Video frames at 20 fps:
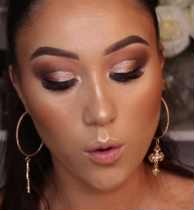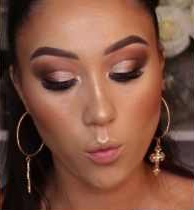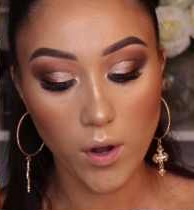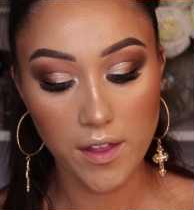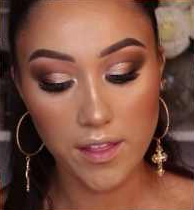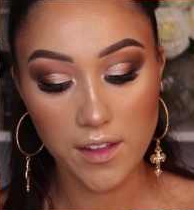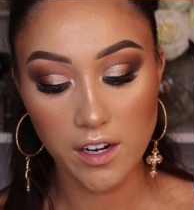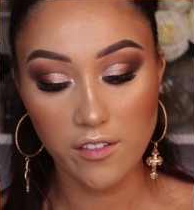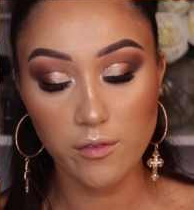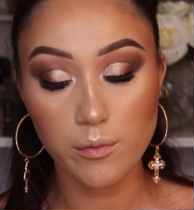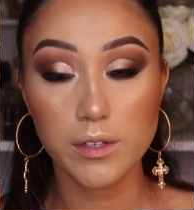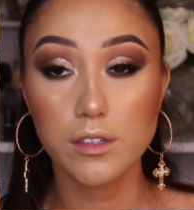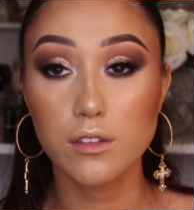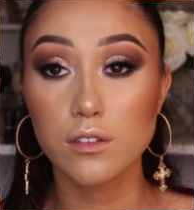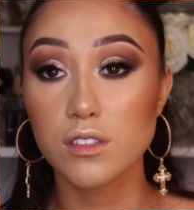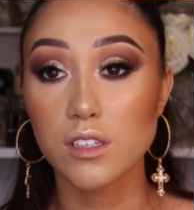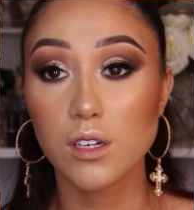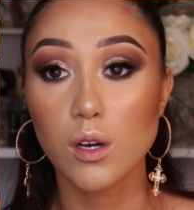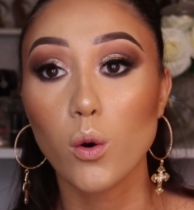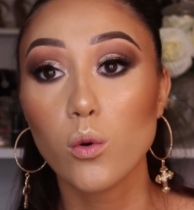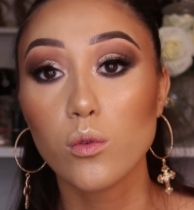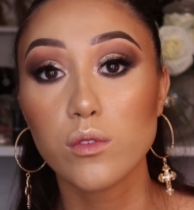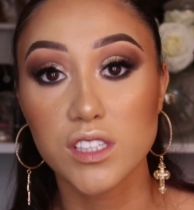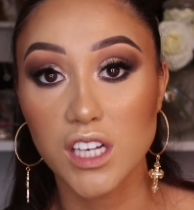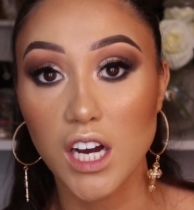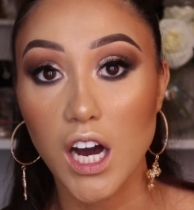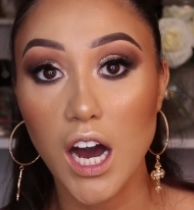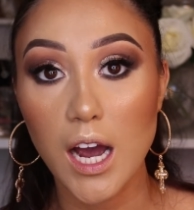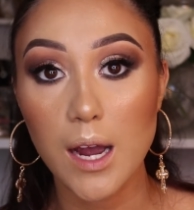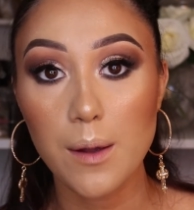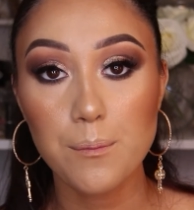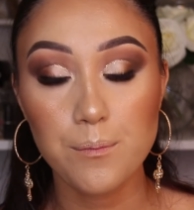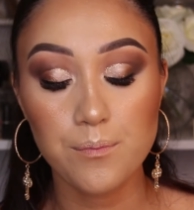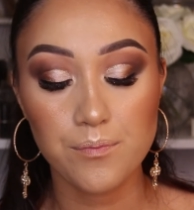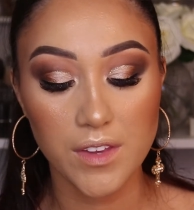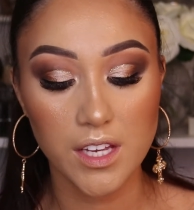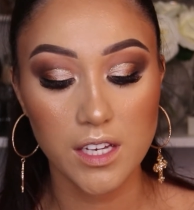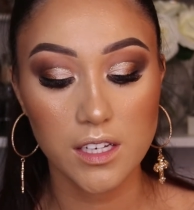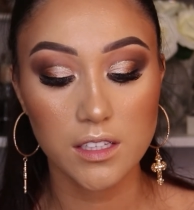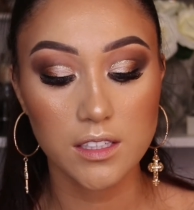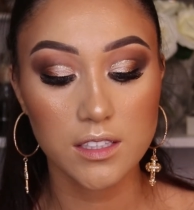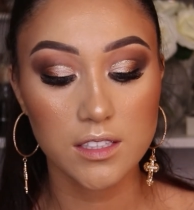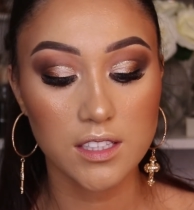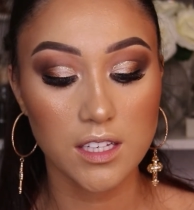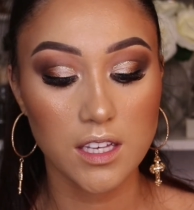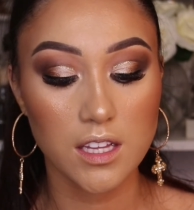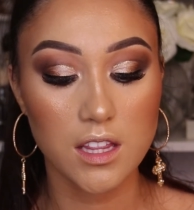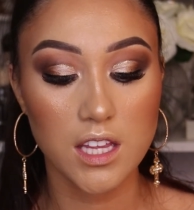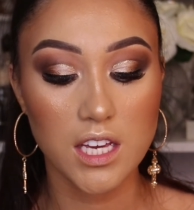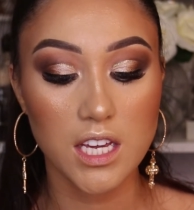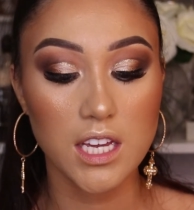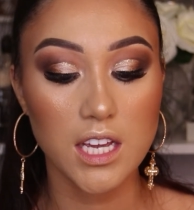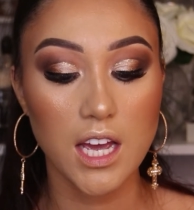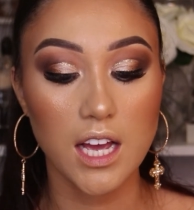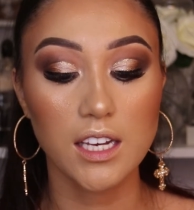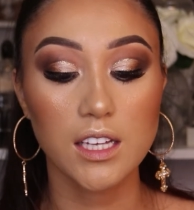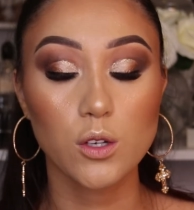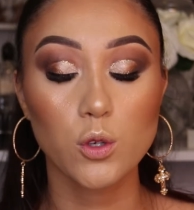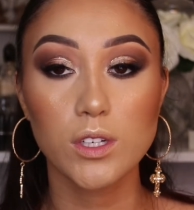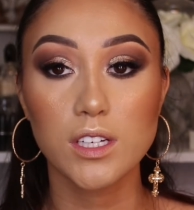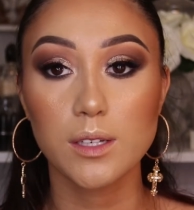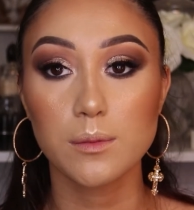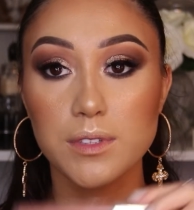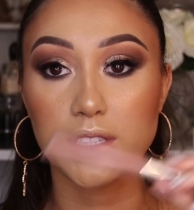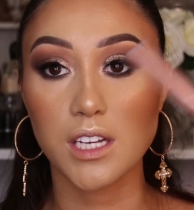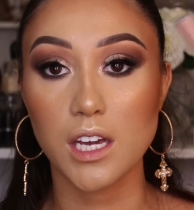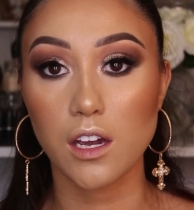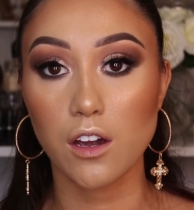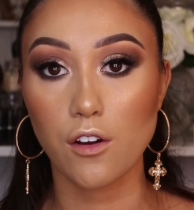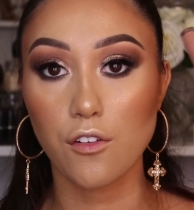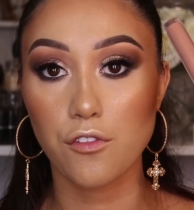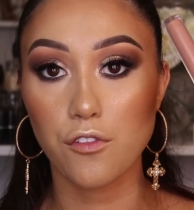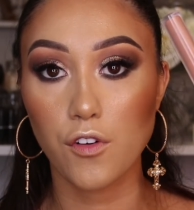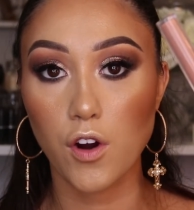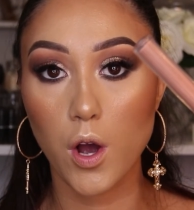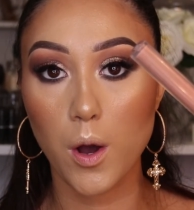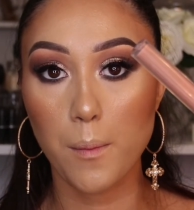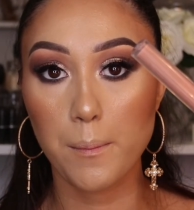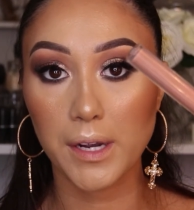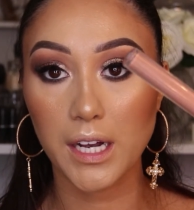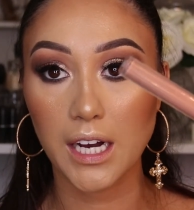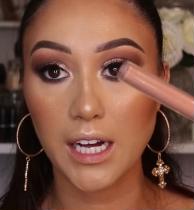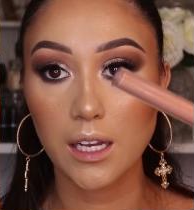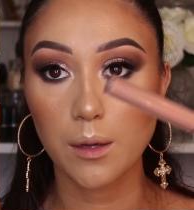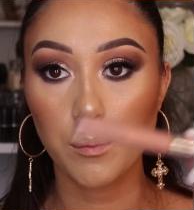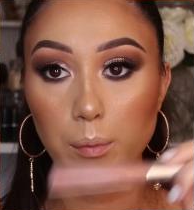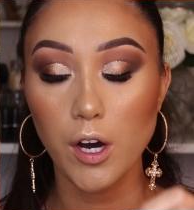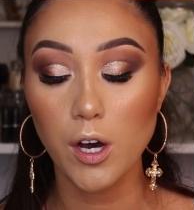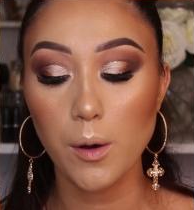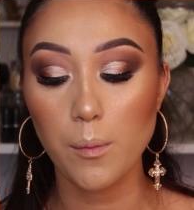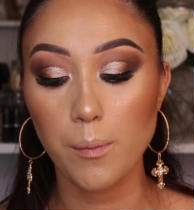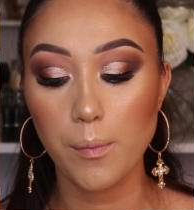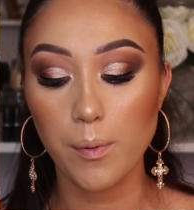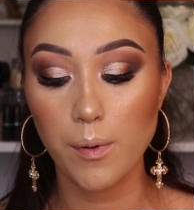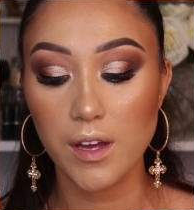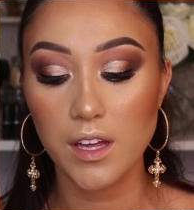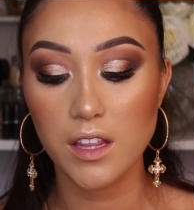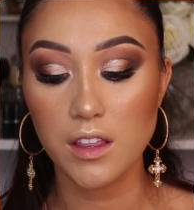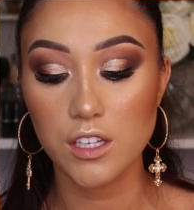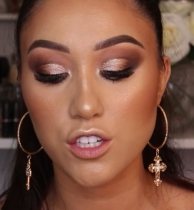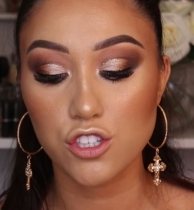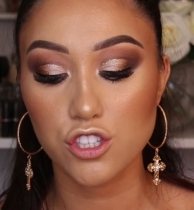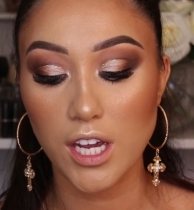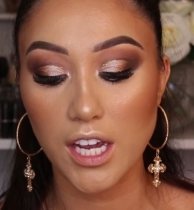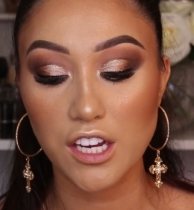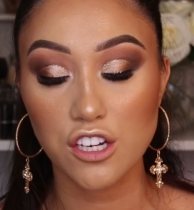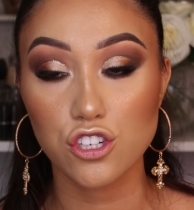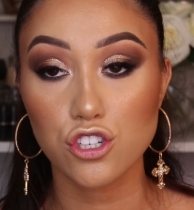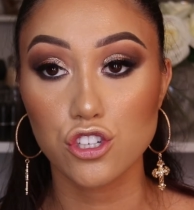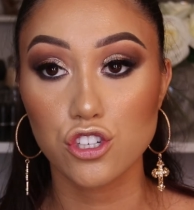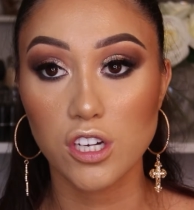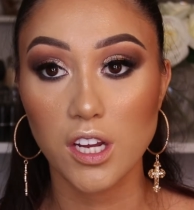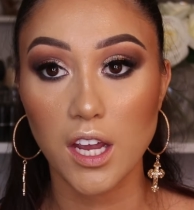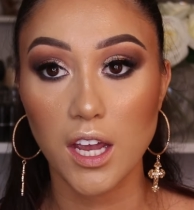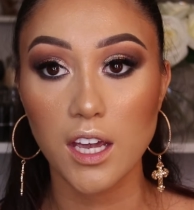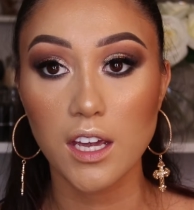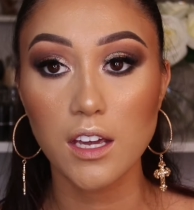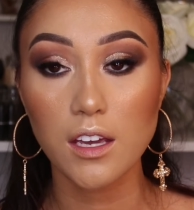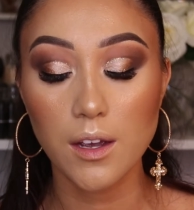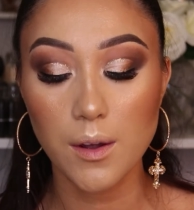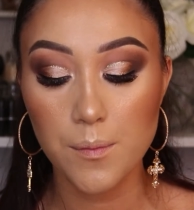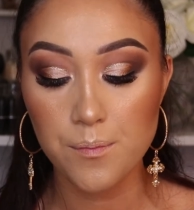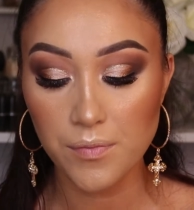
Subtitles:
one that I've been using all the time is the liquid lipstick from Colourpop in the shade Chi.